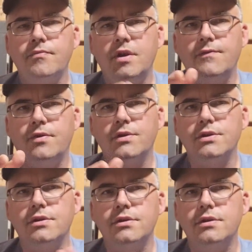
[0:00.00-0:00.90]

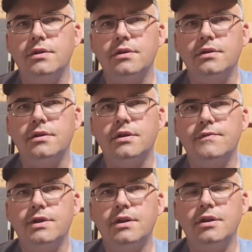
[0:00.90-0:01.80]
unfortunately, like
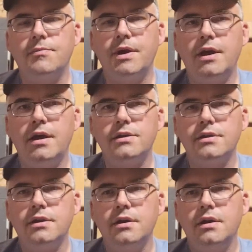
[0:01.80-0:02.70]
I've said in the
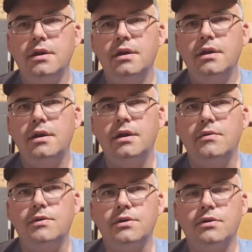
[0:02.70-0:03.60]
past,
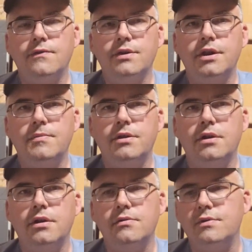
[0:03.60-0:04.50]
when COVID came
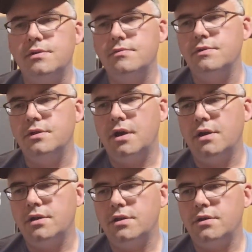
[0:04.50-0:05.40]
along, we
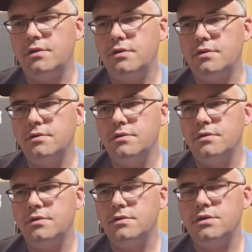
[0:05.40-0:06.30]
lost the
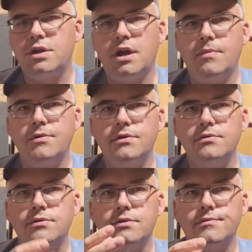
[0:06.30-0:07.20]
shop
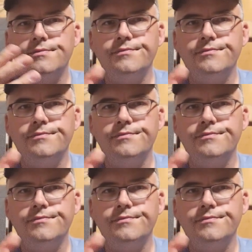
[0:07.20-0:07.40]
to the